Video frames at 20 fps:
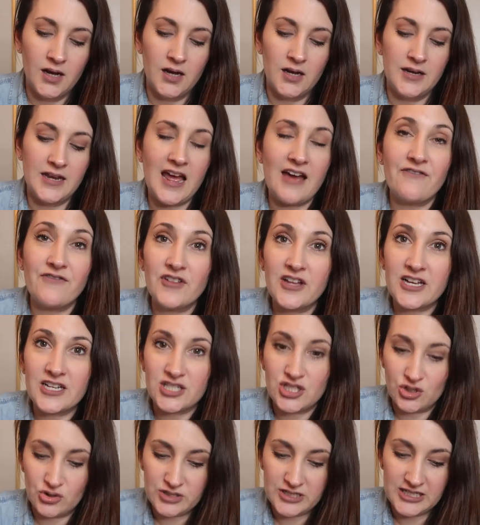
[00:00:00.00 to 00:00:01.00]

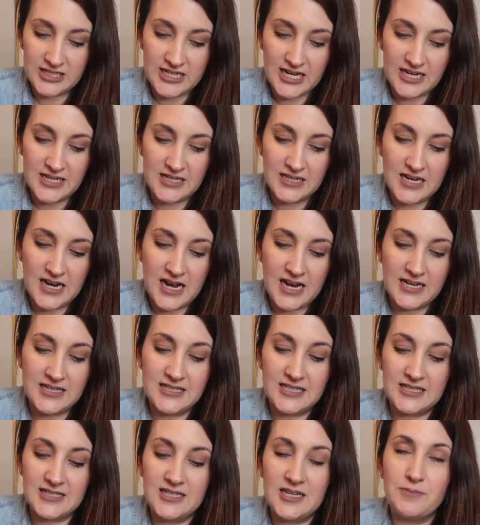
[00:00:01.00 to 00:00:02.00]
Netflix, $13.99.
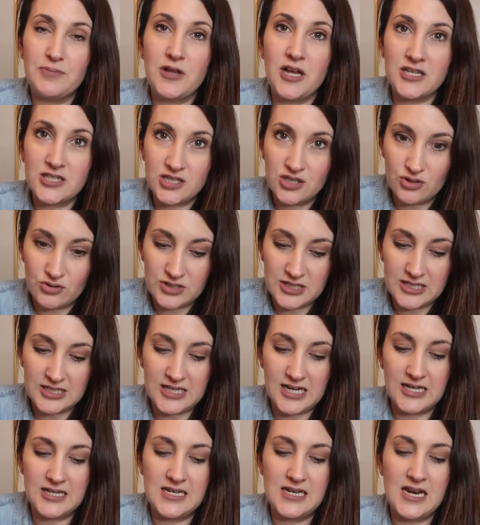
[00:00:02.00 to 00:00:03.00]
Disney Plus,
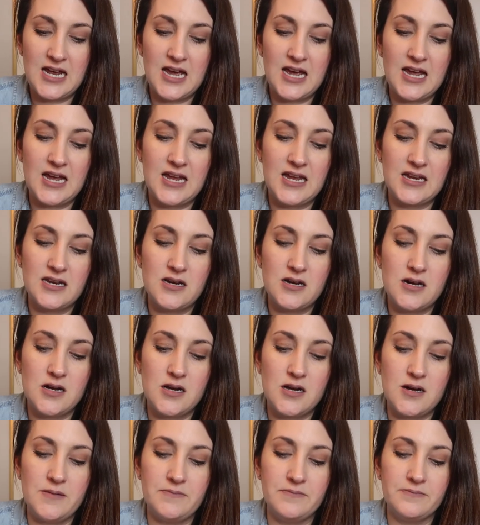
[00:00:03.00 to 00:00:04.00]
$13.99.
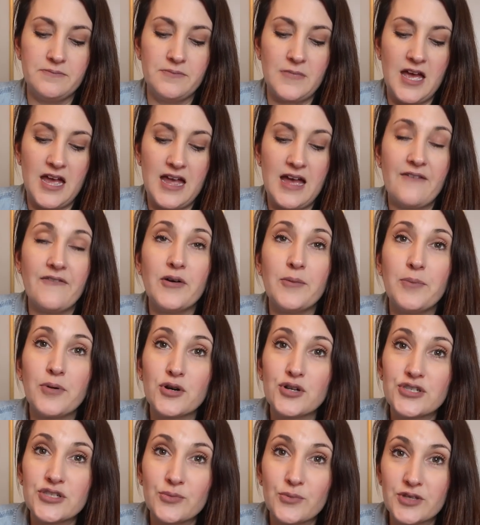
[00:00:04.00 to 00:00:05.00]
I have a
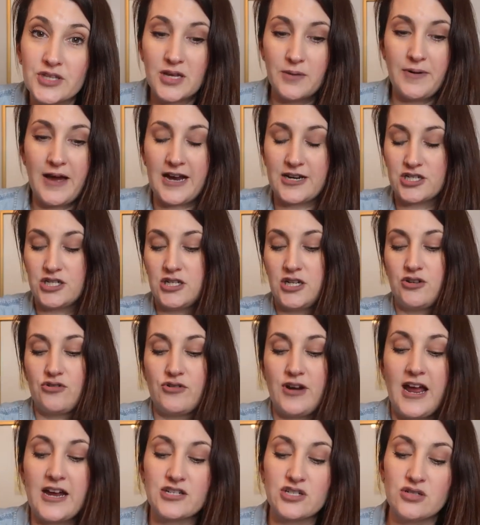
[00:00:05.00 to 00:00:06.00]
person with Compassion
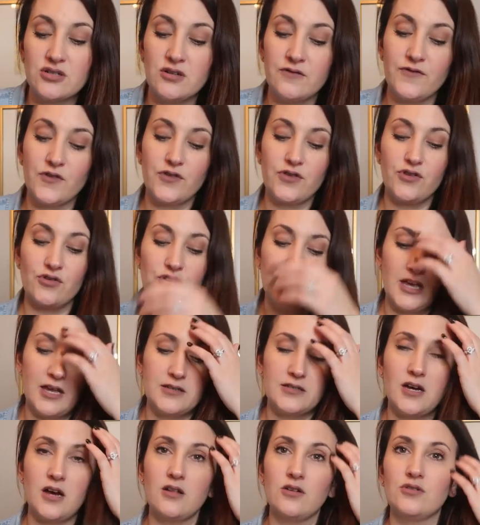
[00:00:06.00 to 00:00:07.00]
International for
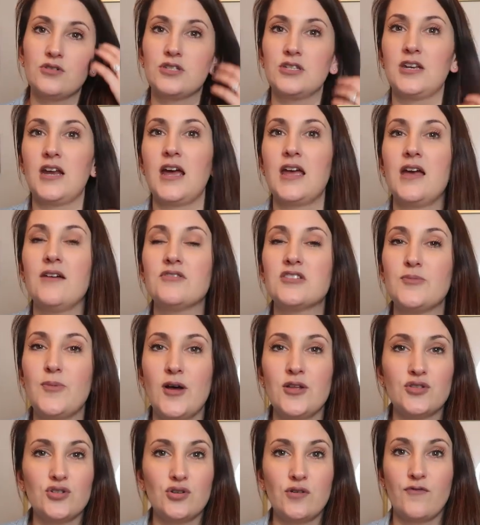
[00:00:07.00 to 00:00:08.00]
$38 that I have
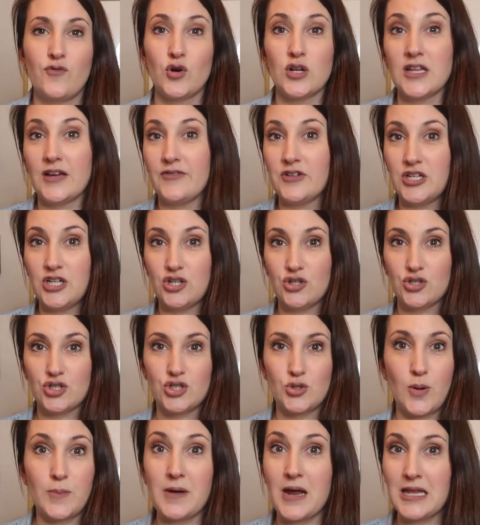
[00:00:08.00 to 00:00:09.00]
sponsored for 11 years,
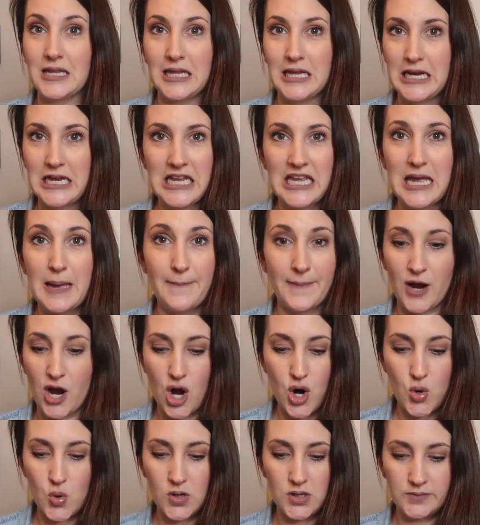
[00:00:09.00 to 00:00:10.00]
so I'm not letting him
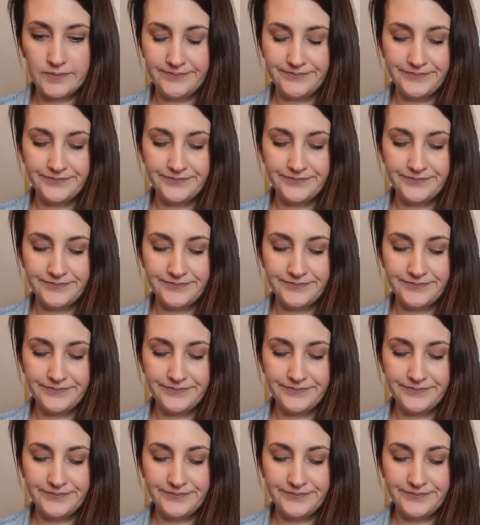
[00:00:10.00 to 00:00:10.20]
go.